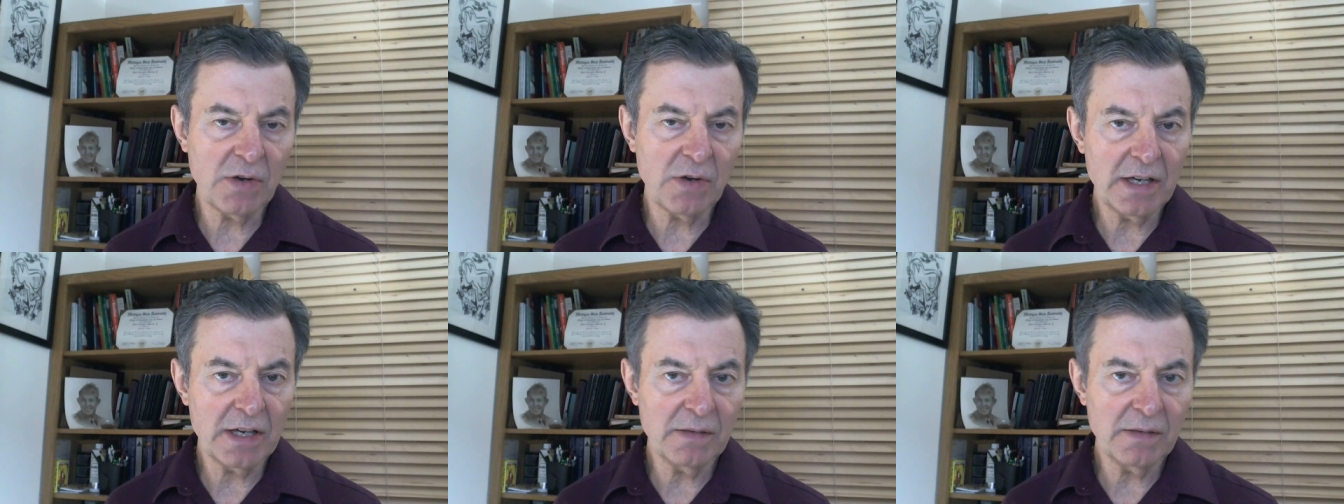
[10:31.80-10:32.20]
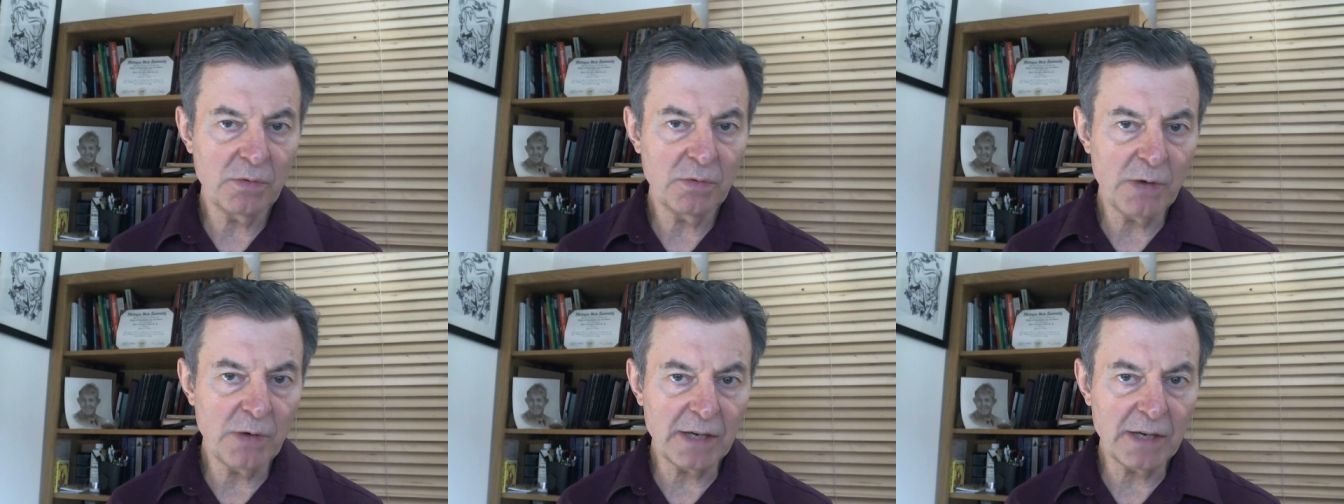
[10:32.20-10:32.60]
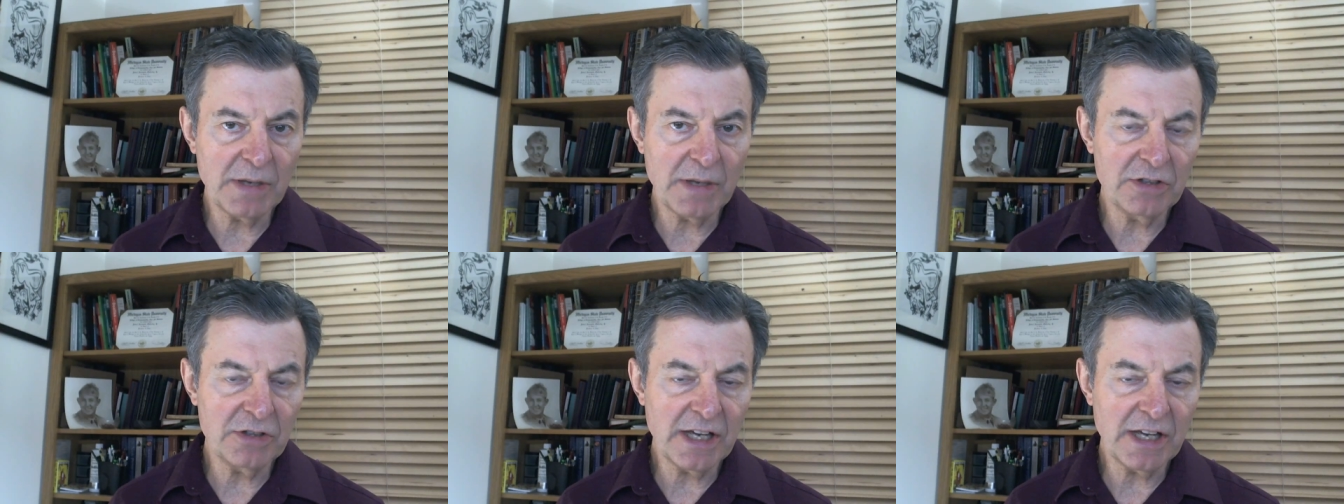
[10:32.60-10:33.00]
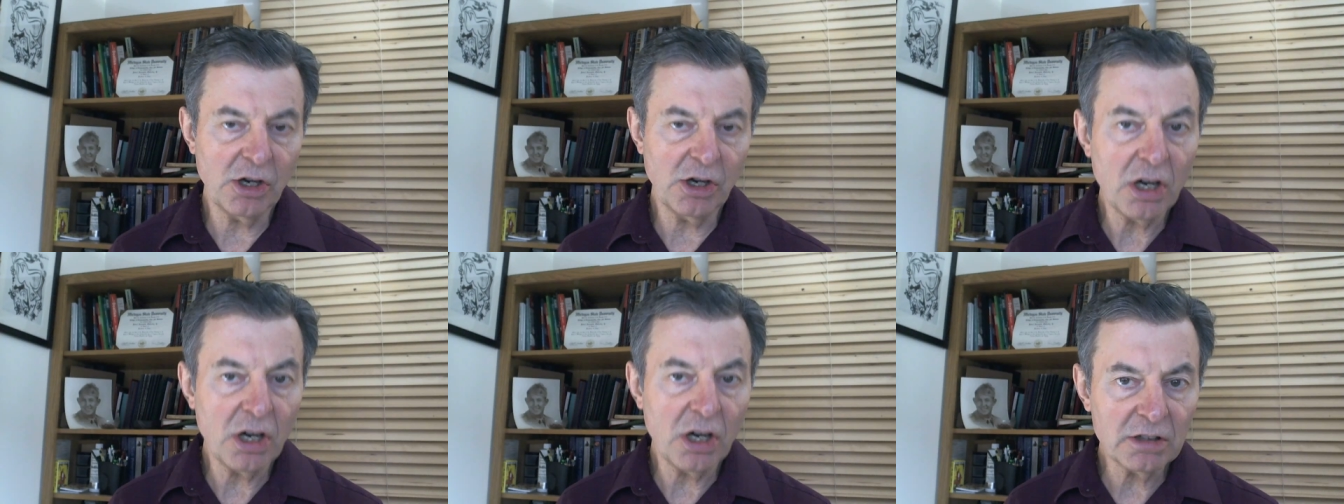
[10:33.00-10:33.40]
how I recommend you
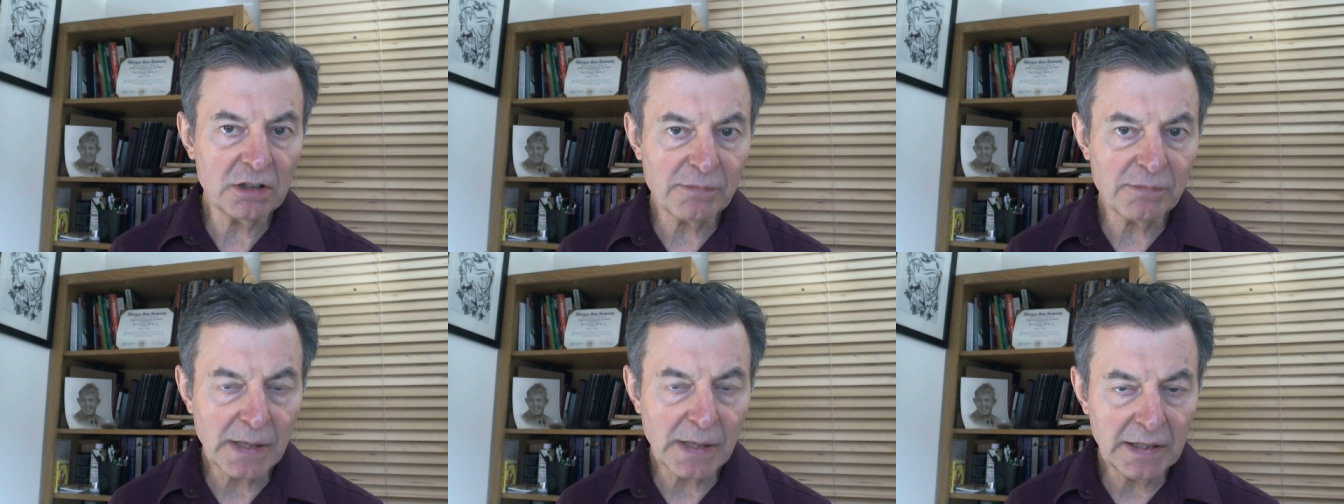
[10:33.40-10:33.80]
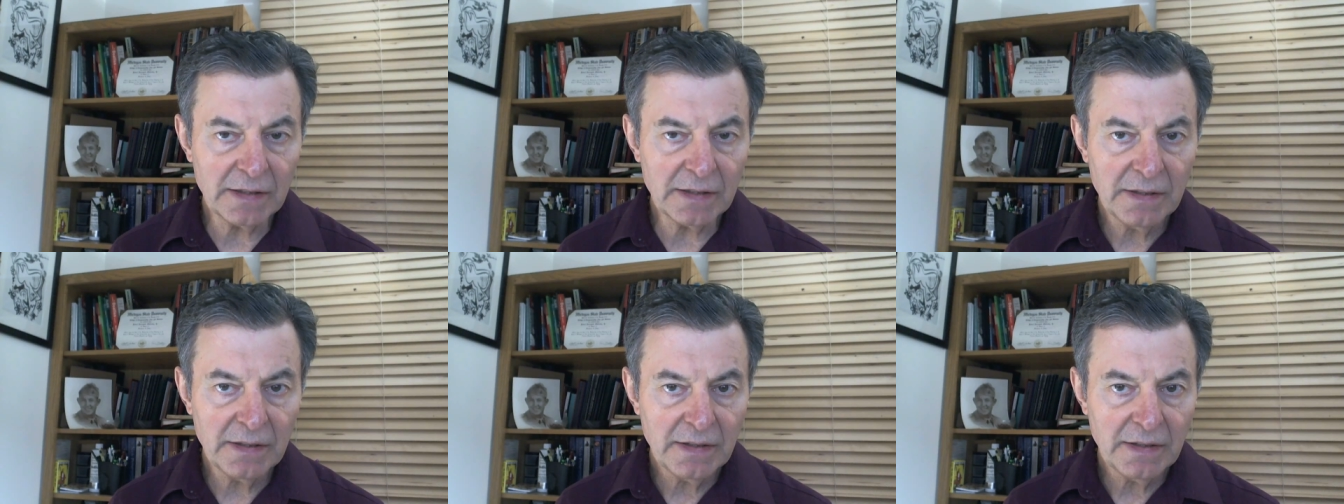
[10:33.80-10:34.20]
take all of my.